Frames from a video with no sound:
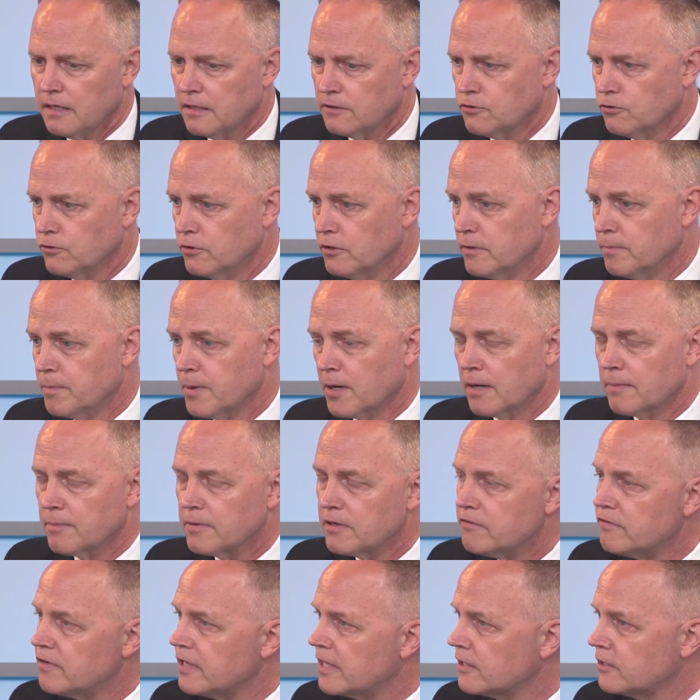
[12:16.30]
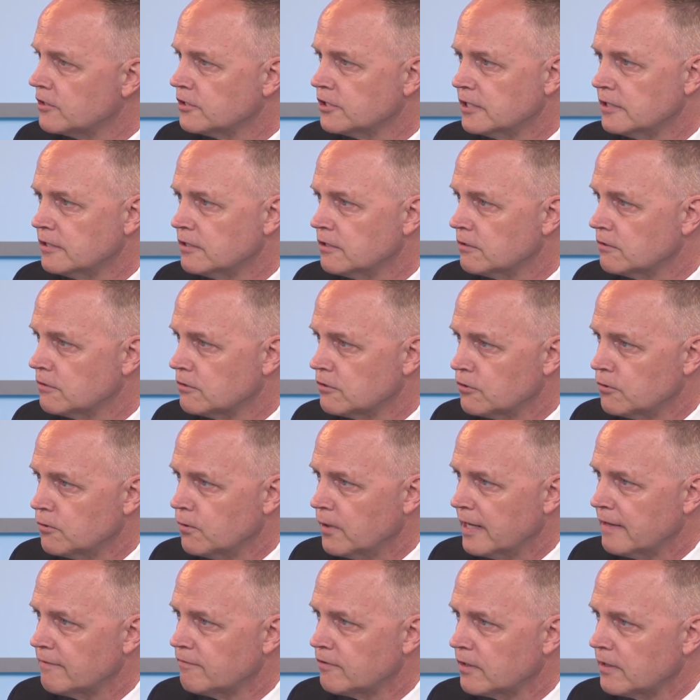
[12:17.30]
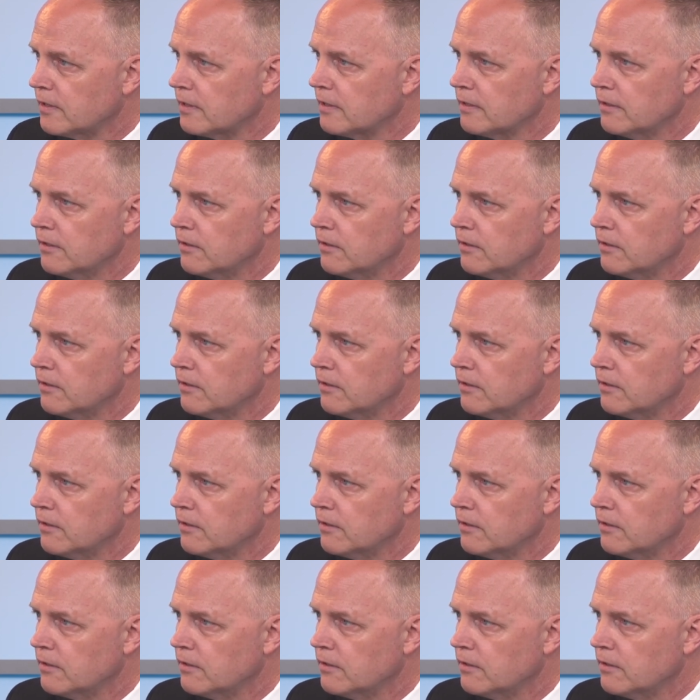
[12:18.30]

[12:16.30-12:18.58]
to the Department of Energy, to whoever.